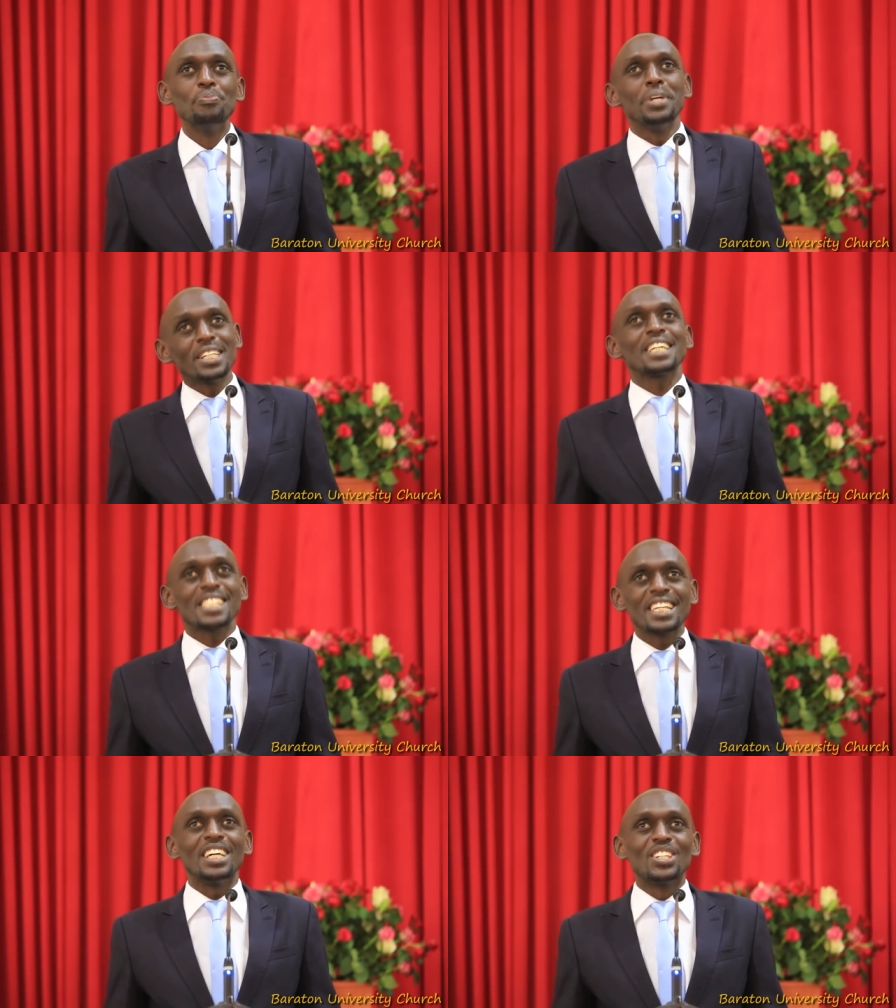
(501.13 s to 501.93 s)
Peter
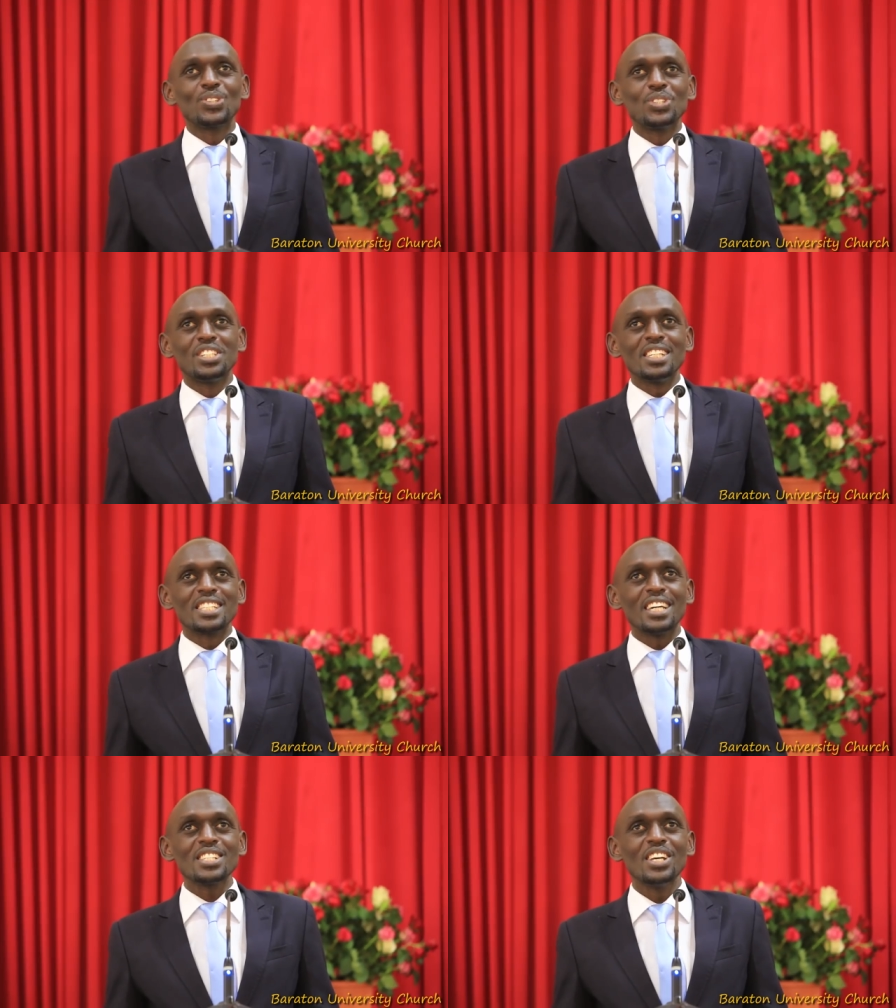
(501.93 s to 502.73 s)
said to
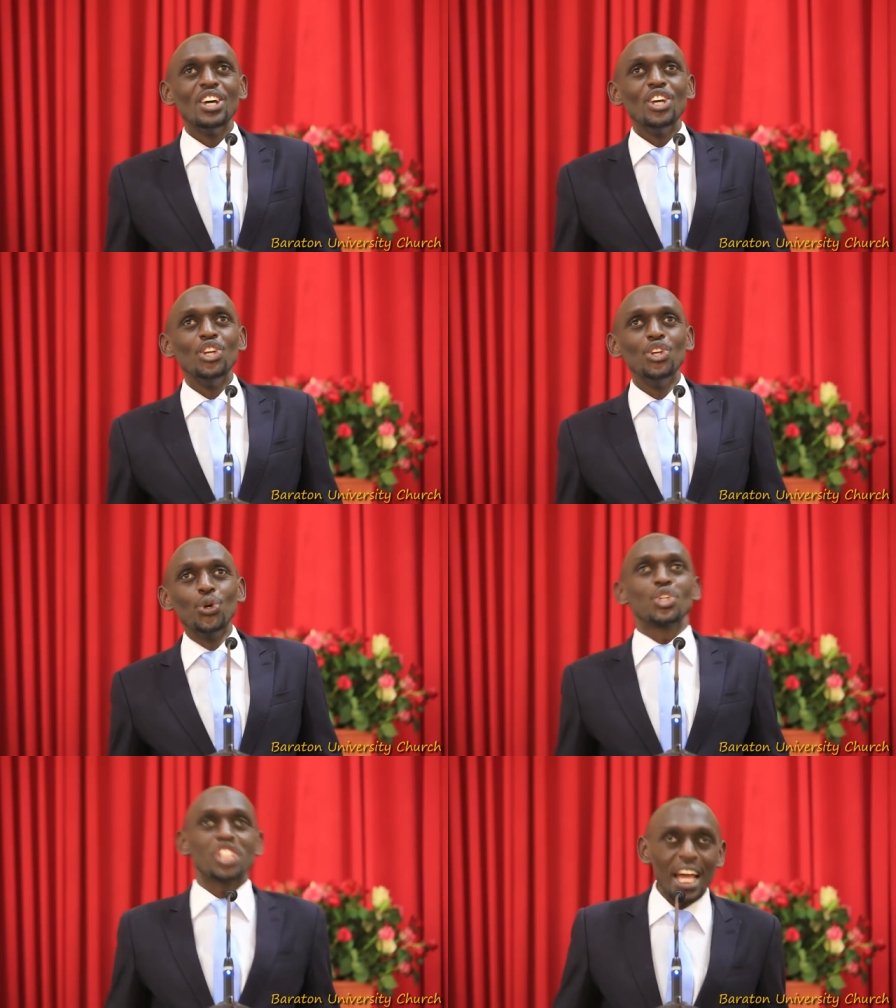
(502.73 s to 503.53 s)
Jesus,
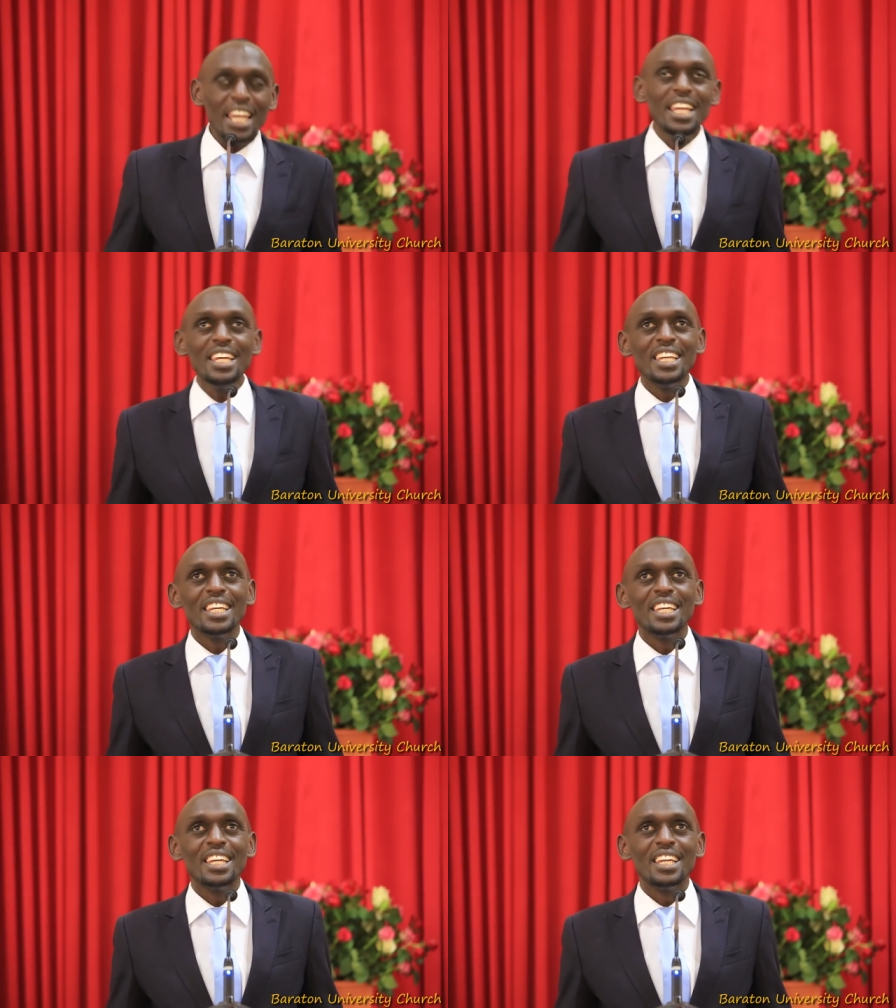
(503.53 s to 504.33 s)
You shall
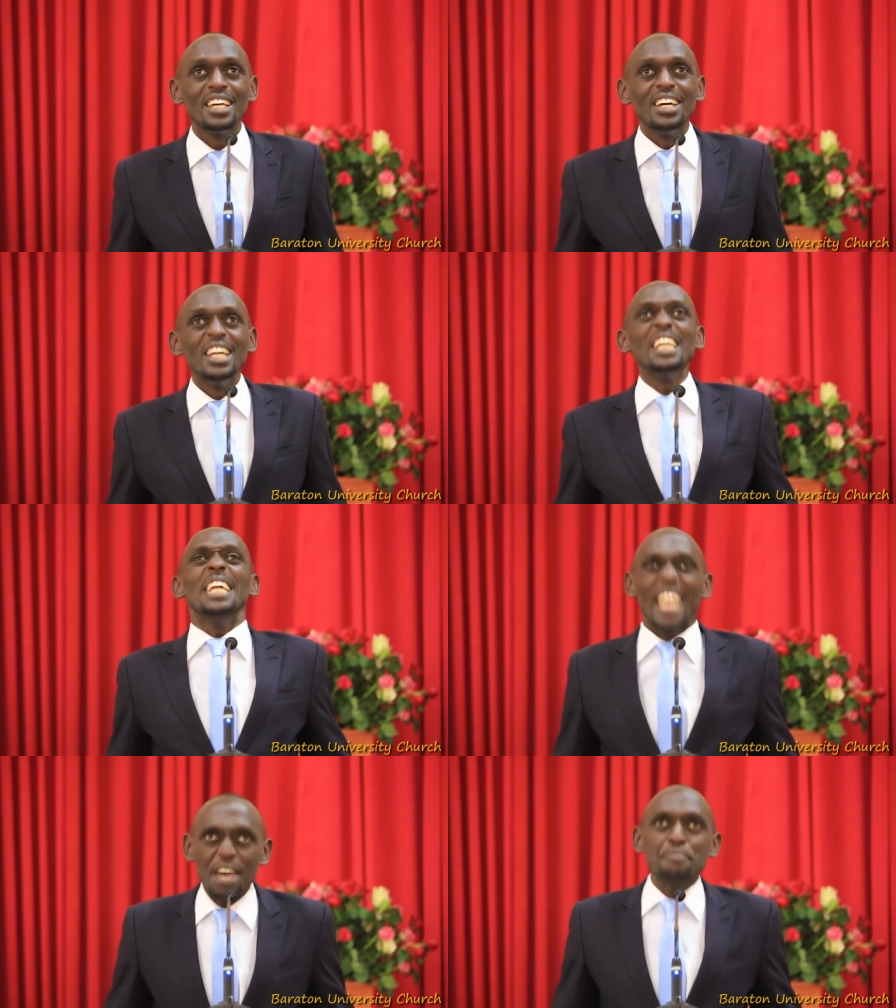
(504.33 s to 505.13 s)

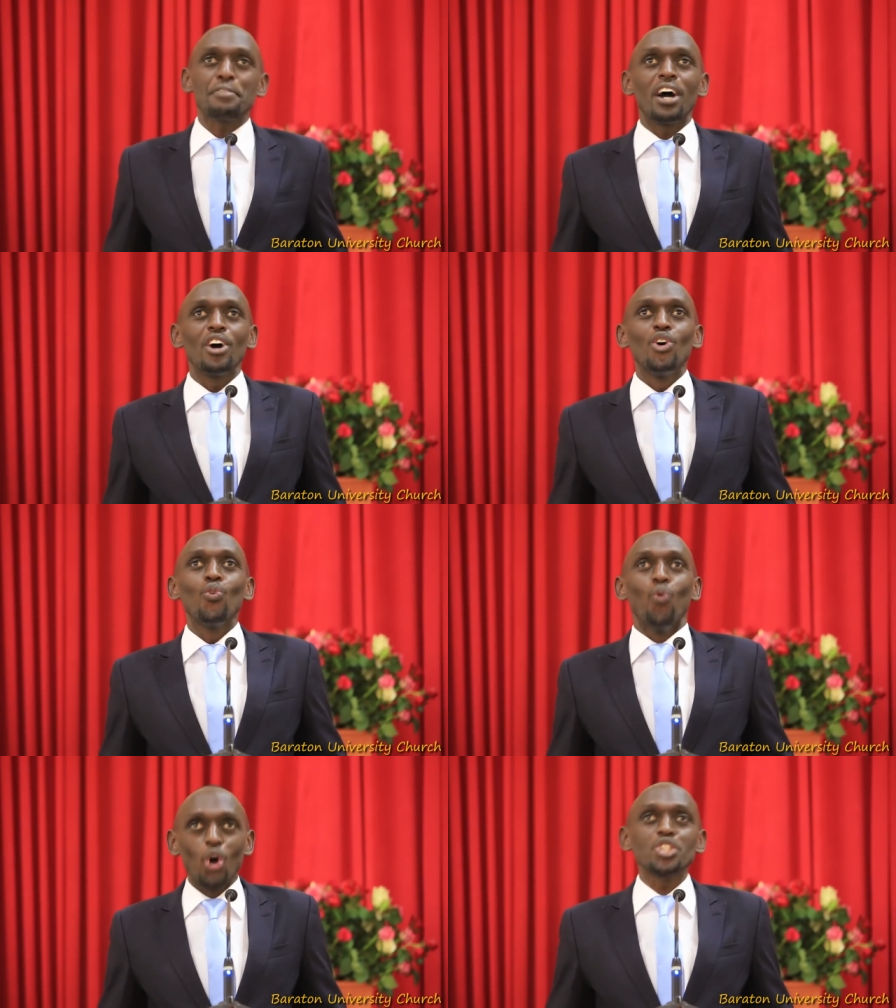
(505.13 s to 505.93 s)
never
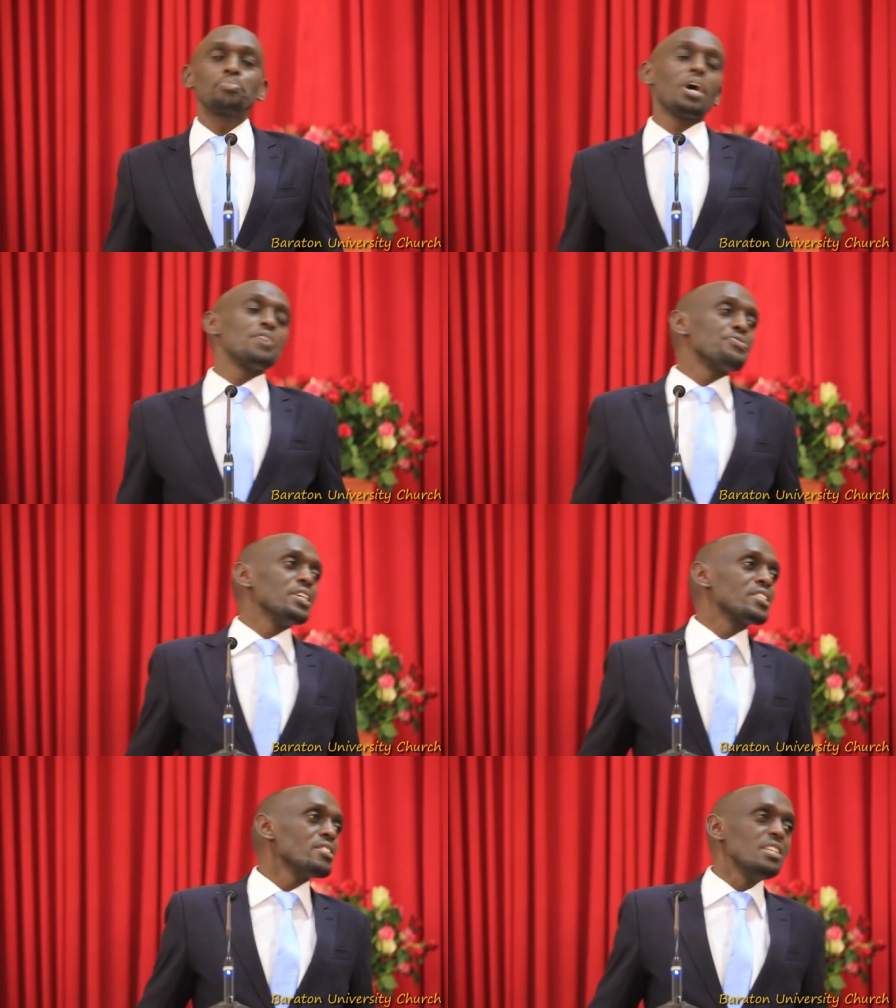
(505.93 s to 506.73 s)
wash my
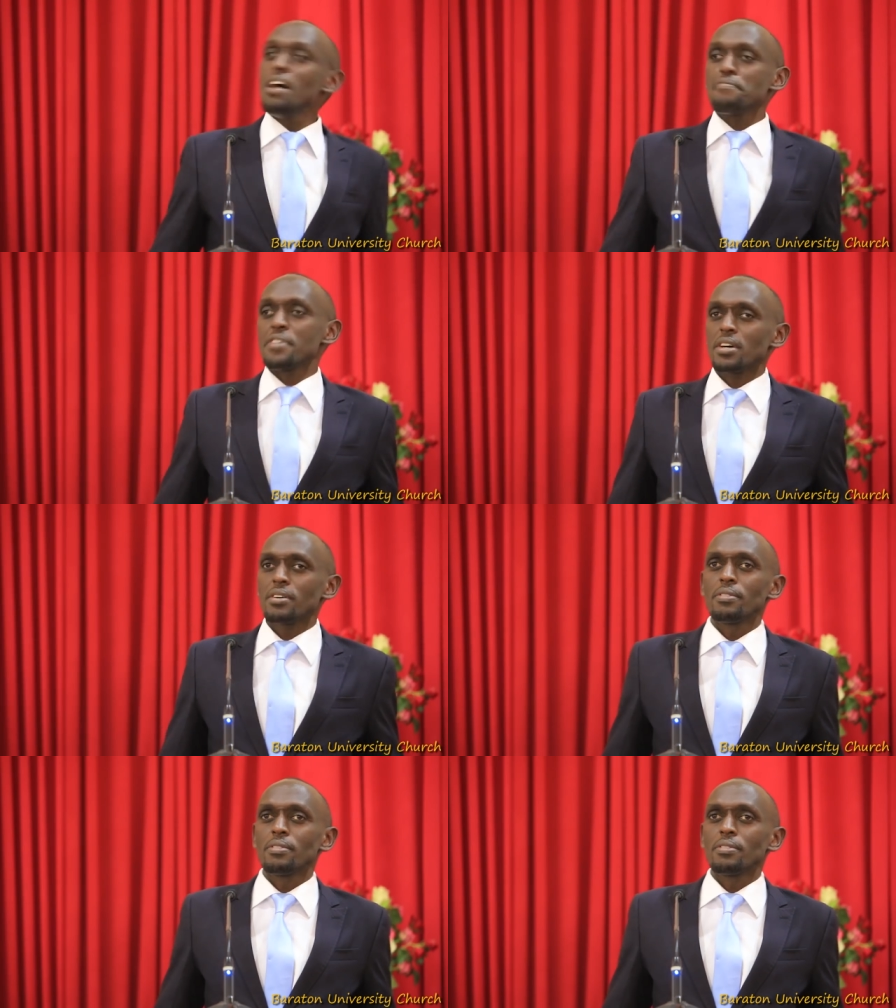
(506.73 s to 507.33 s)
feet. Never.